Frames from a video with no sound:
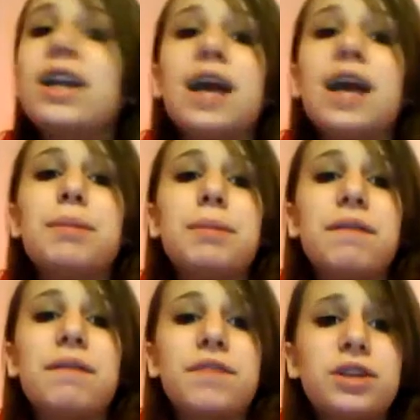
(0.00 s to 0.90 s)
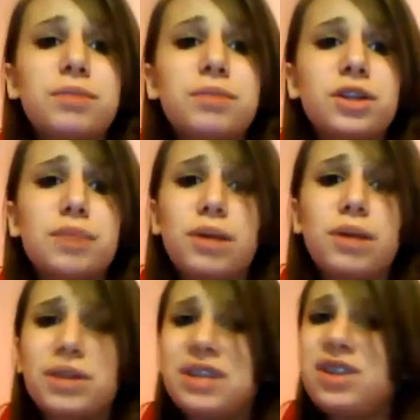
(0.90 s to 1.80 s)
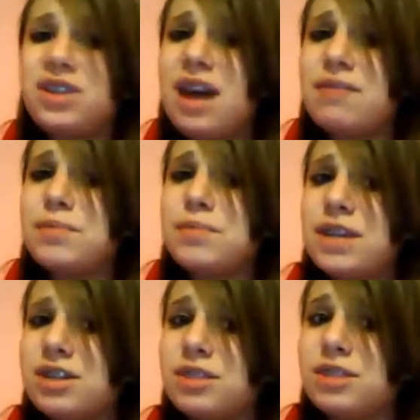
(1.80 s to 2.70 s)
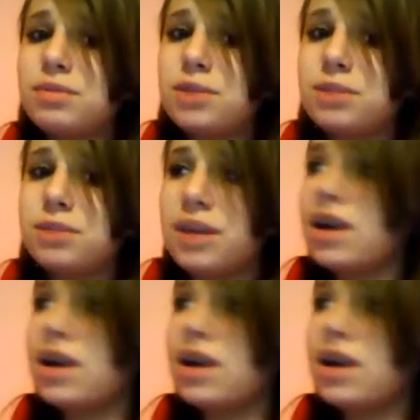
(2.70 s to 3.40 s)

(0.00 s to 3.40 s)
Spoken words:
I made my first Build-A-Bear, which I still have obsessions with Build-A-Bear.